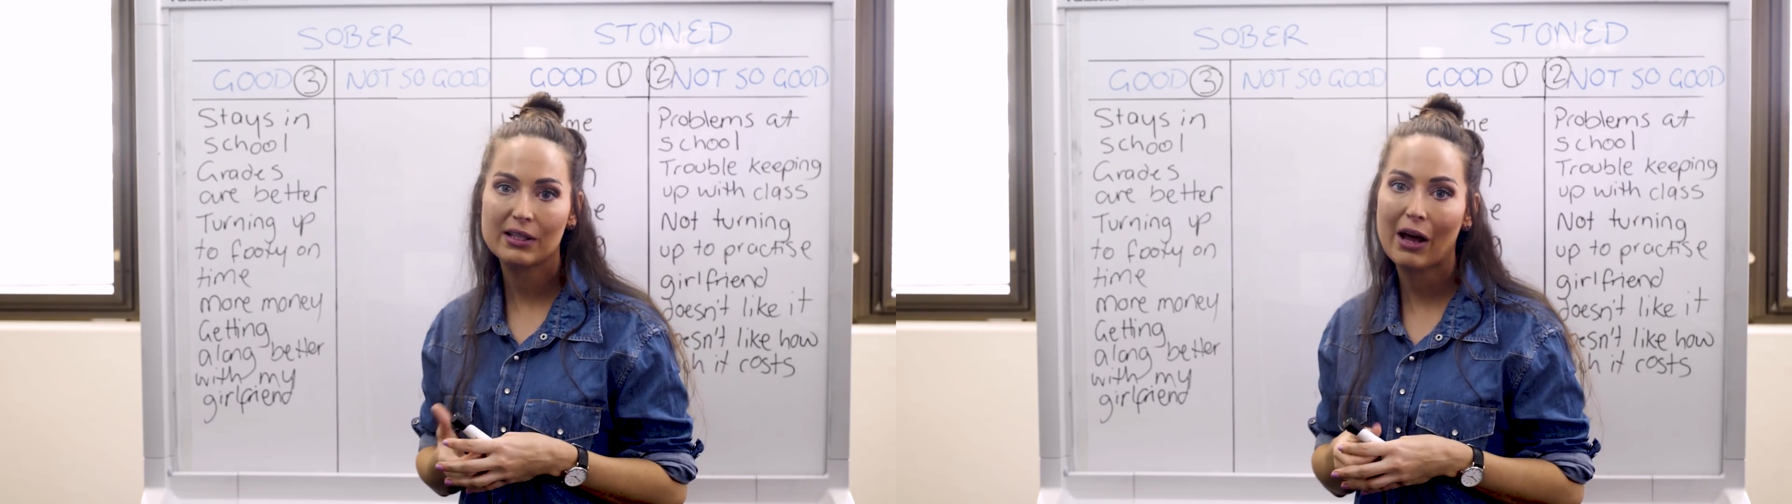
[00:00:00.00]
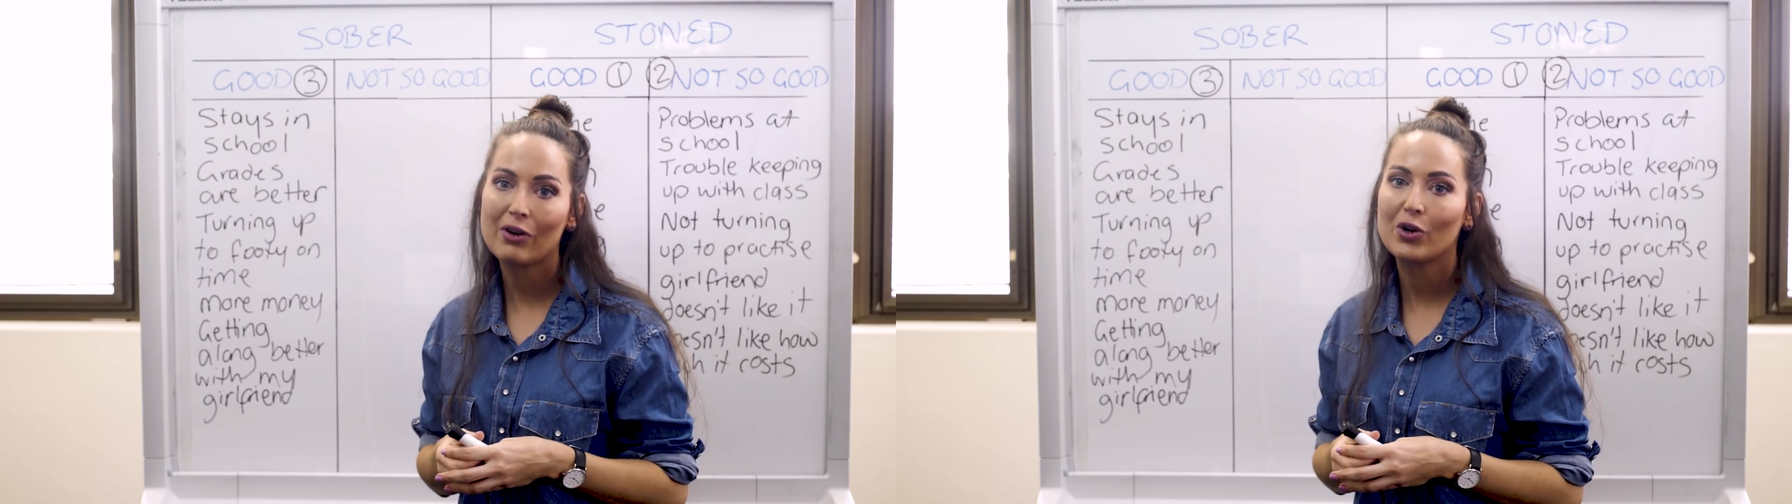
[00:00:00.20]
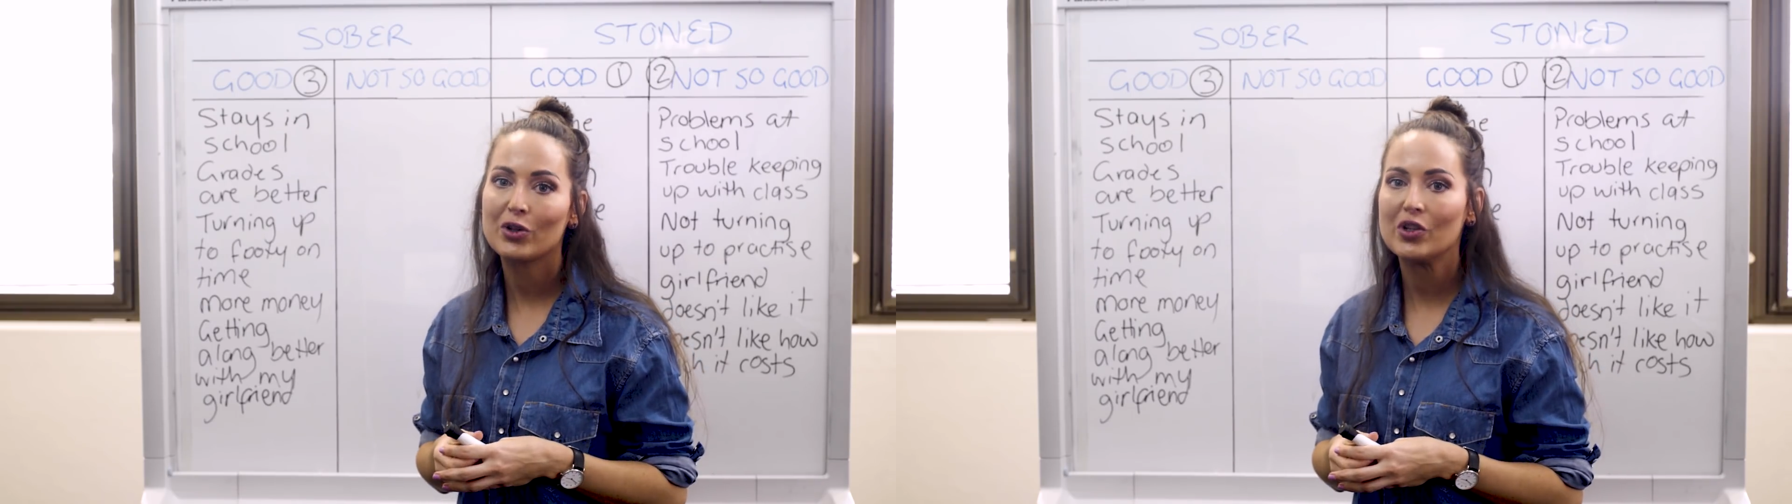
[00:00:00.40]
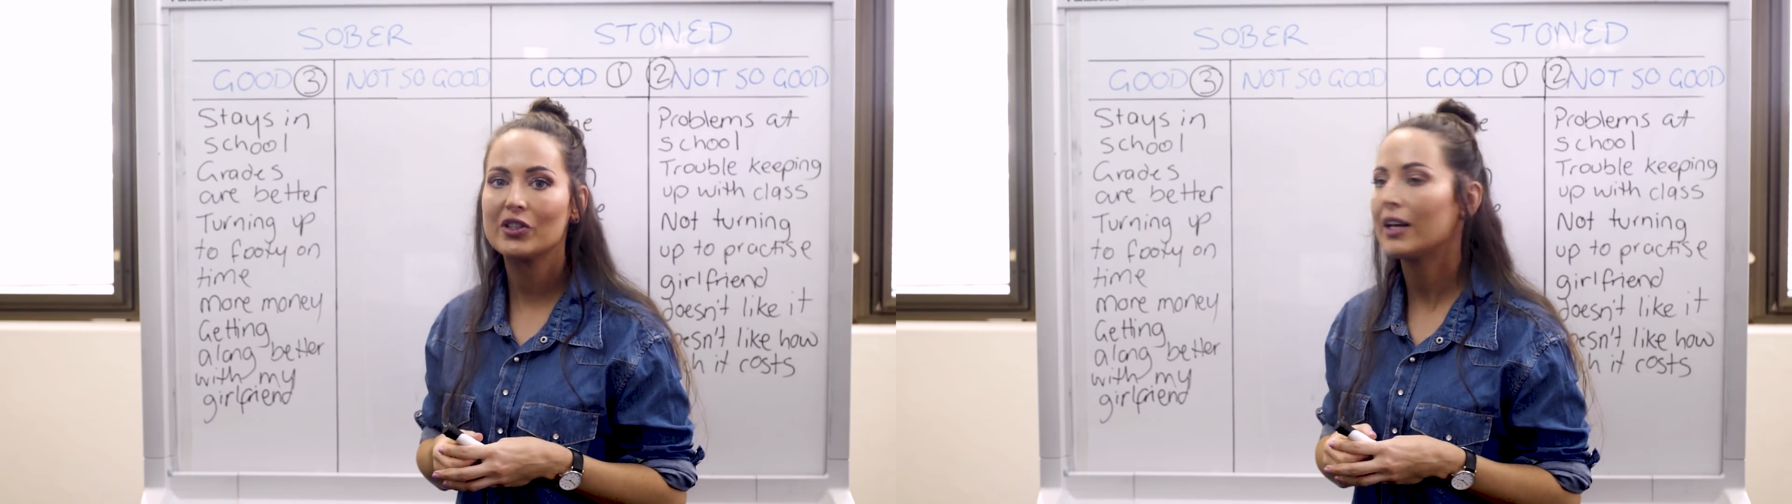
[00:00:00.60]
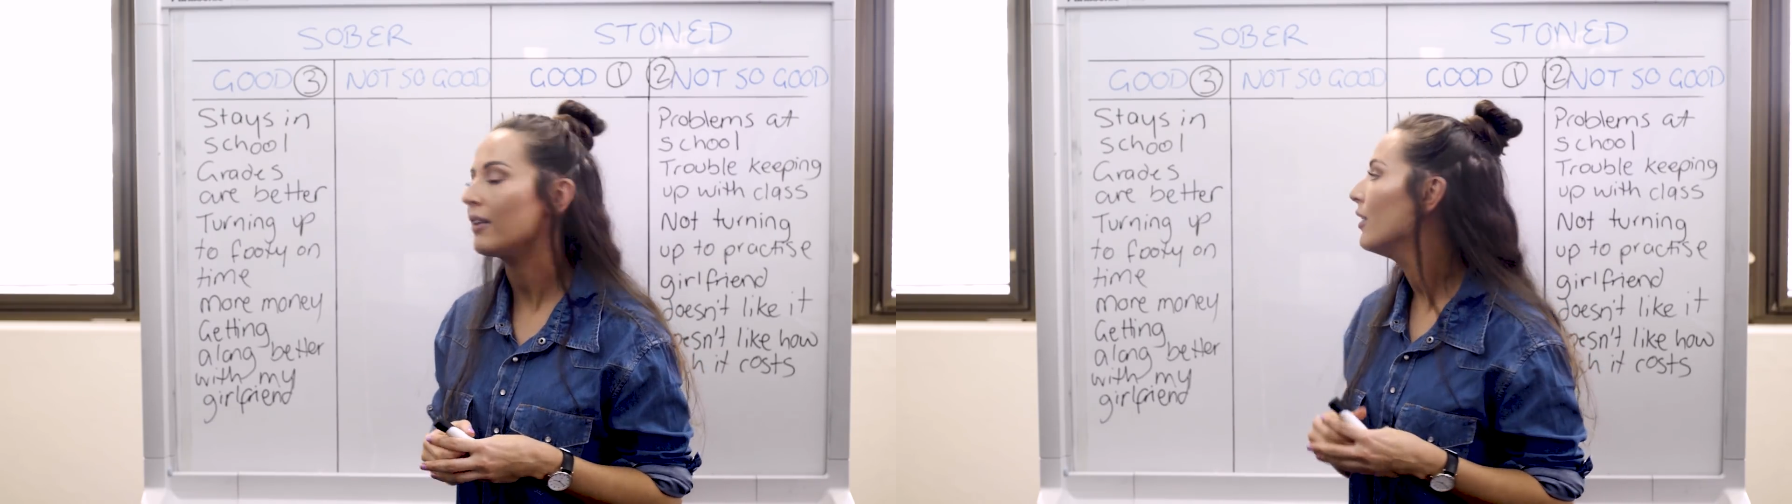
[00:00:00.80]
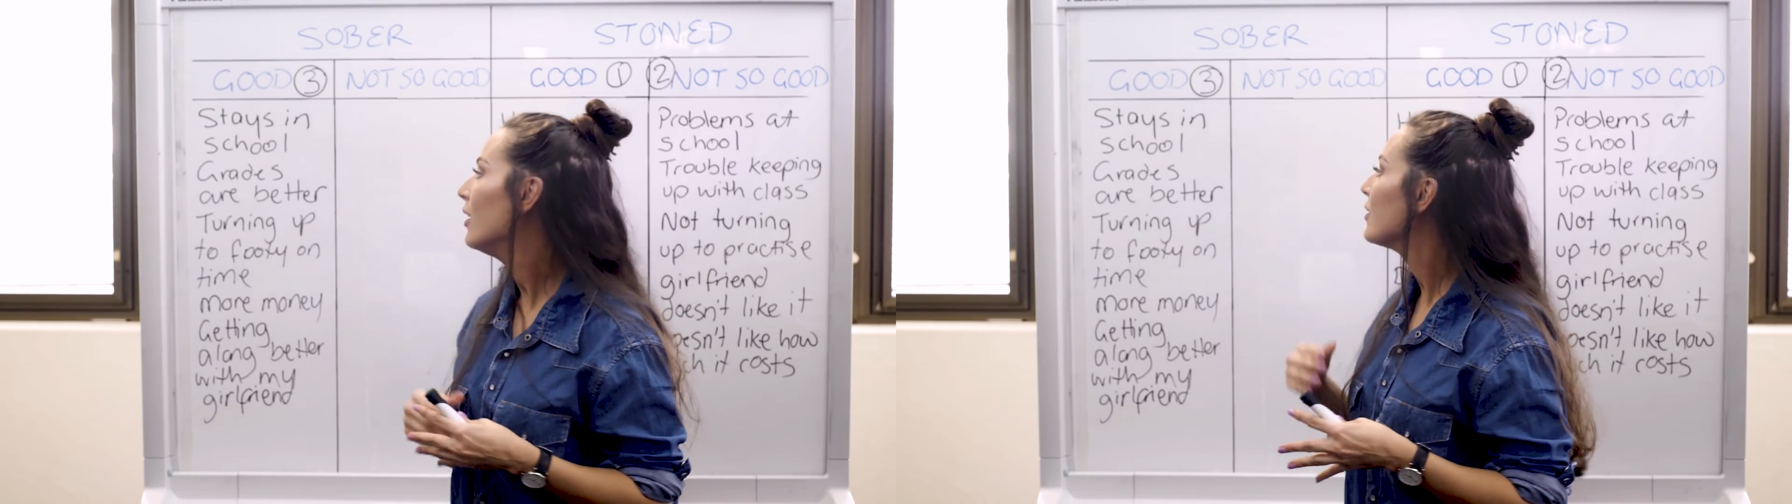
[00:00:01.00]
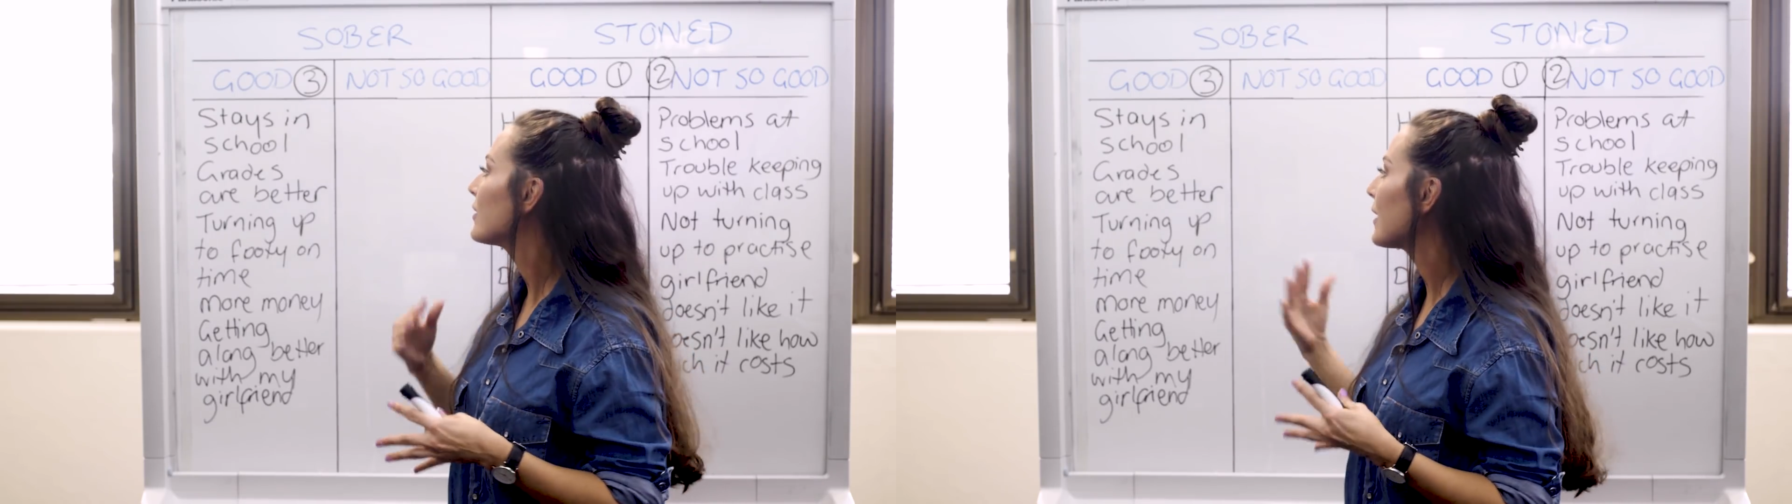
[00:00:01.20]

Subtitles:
about not using. So